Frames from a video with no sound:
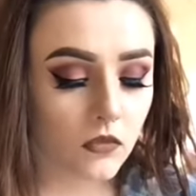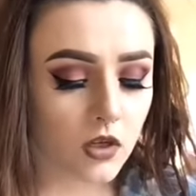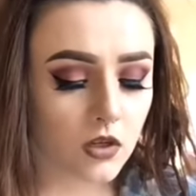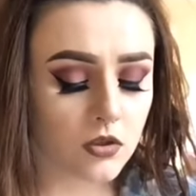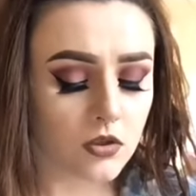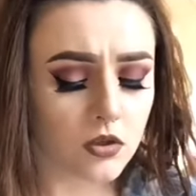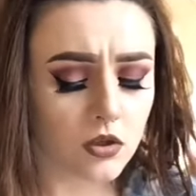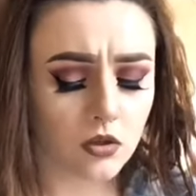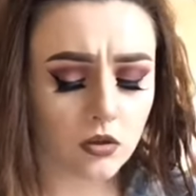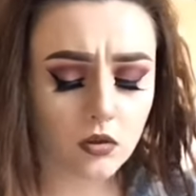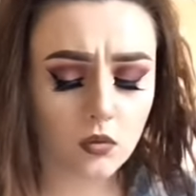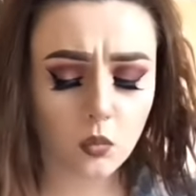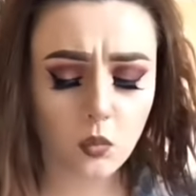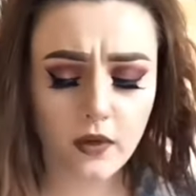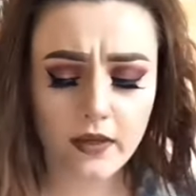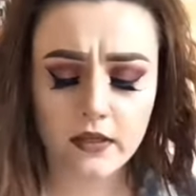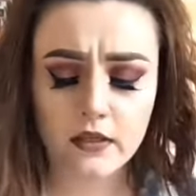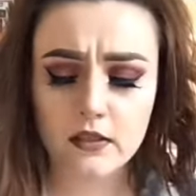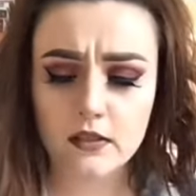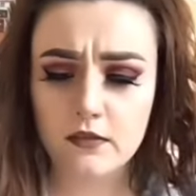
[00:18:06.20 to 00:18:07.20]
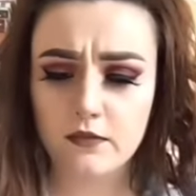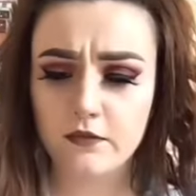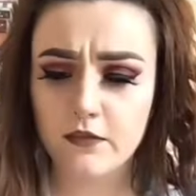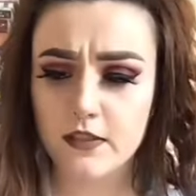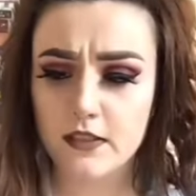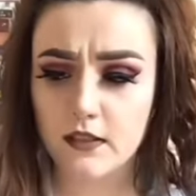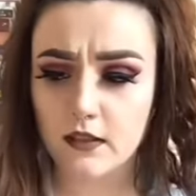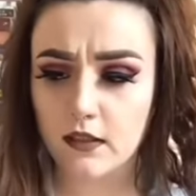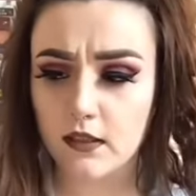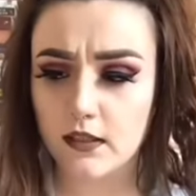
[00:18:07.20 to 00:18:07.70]
So the wind
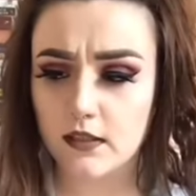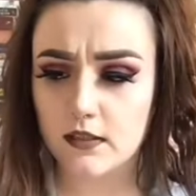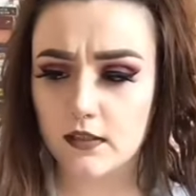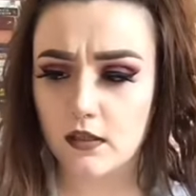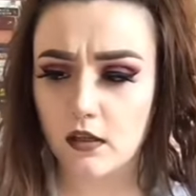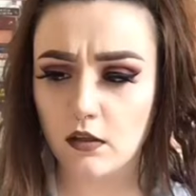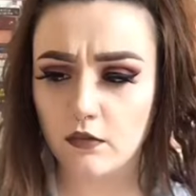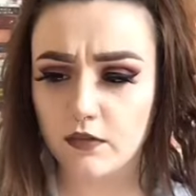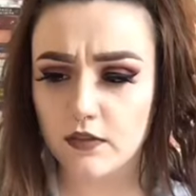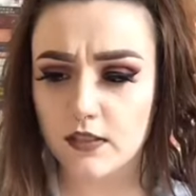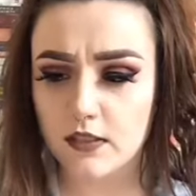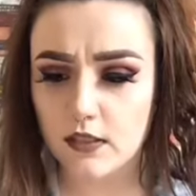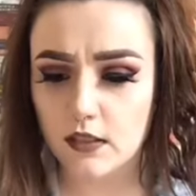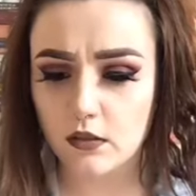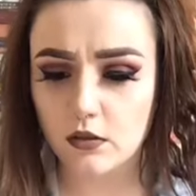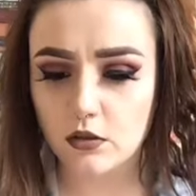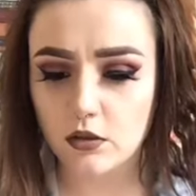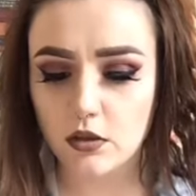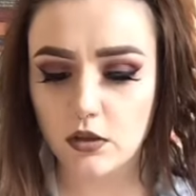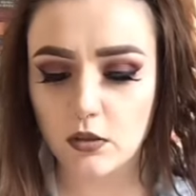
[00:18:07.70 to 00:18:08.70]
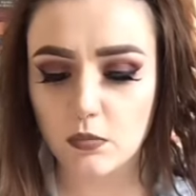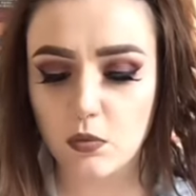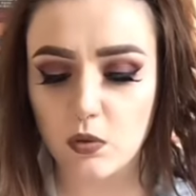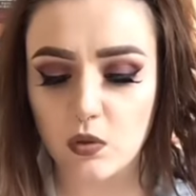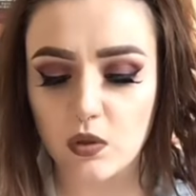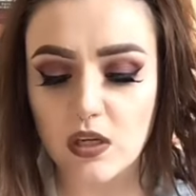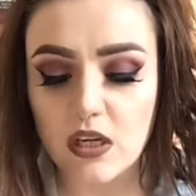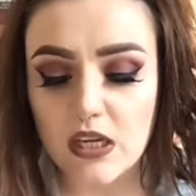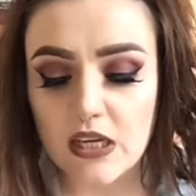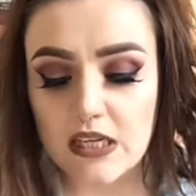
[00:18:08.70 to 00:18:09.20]
physically itself has tilted the
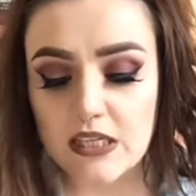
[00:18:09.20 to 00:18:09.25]
moon.